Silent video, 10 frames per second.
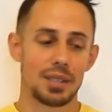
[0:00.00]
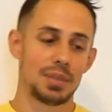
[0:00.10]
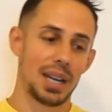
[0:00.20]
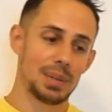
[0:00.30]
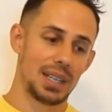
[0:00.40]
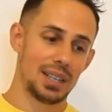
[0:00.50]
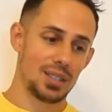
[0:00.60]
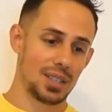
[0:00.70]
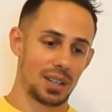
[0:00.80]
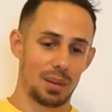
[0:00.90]
Sometimes it can
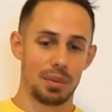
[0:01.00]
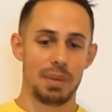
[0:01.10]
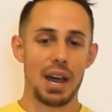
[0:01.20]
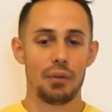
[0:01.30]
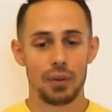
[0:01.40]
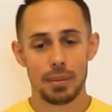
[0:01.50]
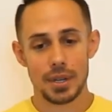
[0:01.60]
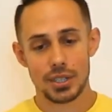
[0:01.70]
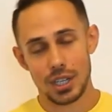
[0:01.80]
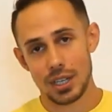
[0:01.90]
just come about from
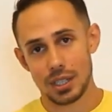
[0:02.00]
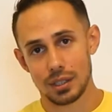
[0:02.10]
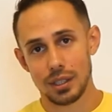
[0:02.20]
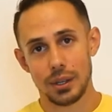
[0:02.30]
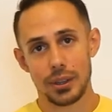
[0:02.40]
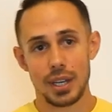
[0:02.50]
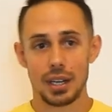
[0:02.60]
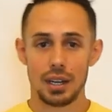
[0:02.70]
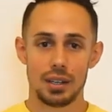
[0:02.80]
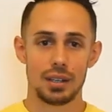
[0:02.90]
us changing a little
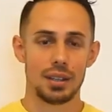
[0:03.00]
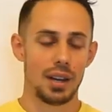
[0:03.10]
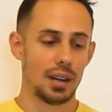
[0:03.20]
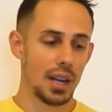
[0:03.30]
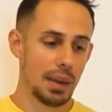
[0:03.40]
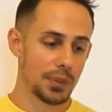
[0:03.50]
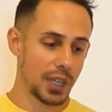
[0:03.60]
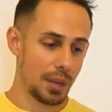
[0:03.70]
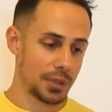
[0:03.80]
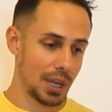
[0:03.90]
thing here and there
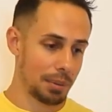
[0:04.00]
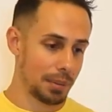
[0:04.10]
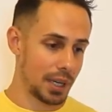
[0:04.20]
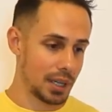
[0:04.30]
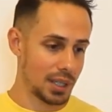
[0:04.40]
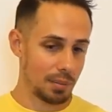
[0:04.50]
to help supplement us.